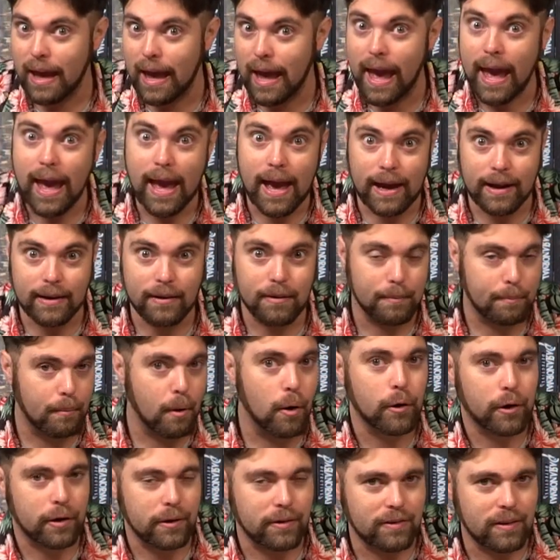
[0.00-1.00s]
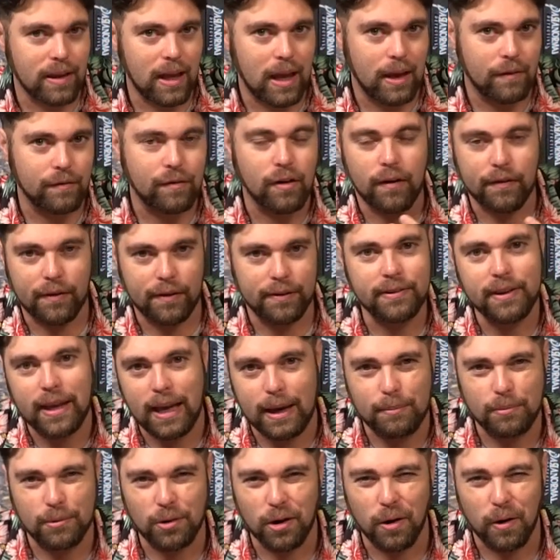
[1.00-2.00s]
and mark a safe on the
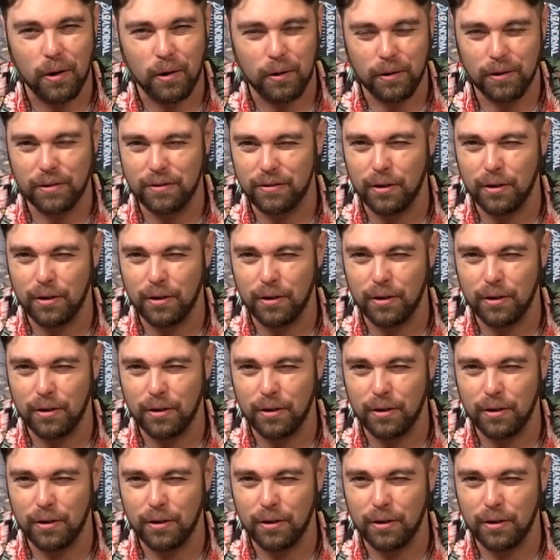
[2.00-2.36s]
same turn.